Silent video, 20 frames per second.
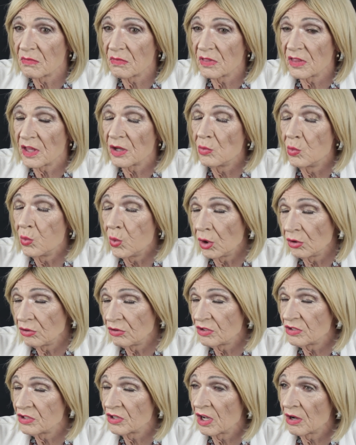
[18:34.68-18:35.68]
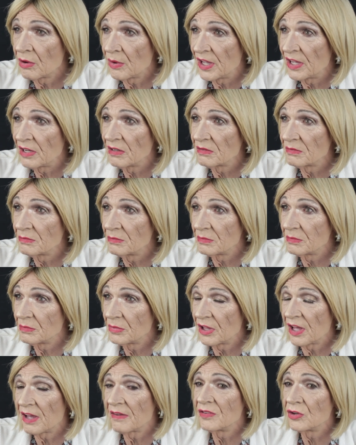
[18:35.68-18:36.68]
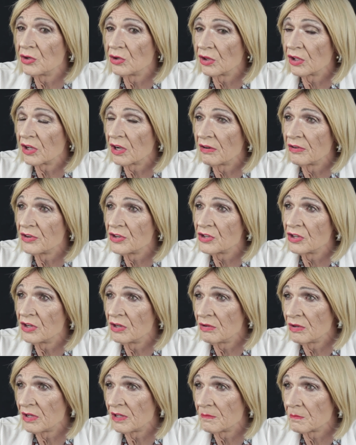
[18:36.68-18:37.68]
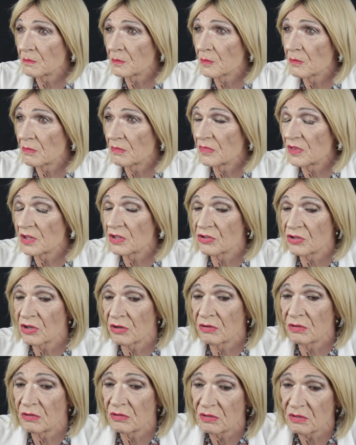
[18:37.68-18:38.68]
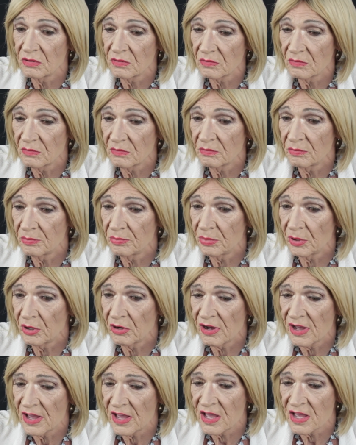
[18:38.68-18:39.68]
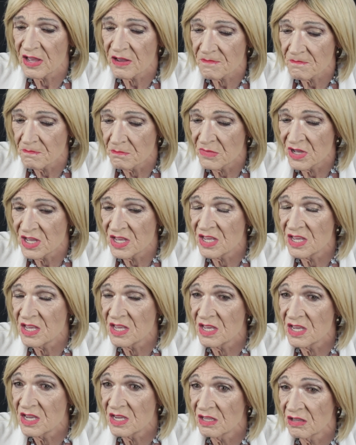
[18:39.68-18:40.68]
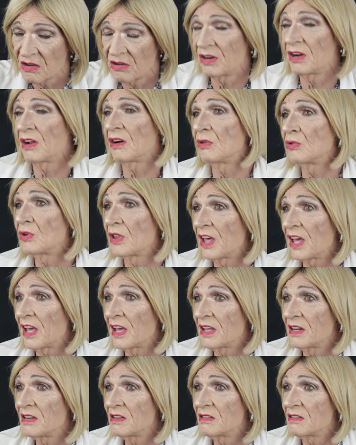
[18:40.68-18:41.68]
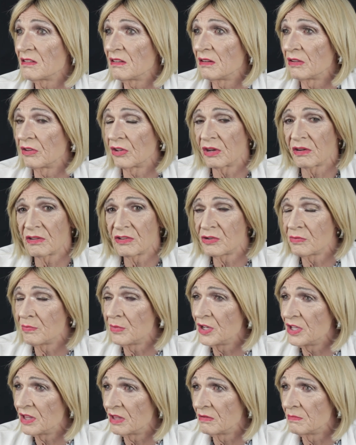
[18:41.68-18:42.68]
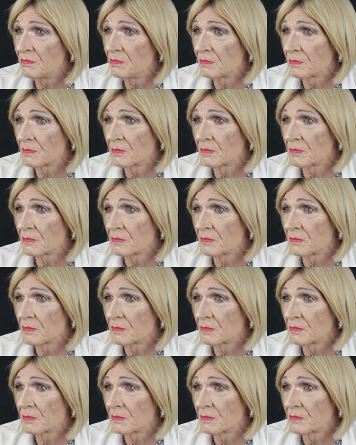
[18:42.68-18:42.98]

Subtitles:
they want to go out, but they haven't got the courage to do it. So by me going and holding their hand, either going to meet them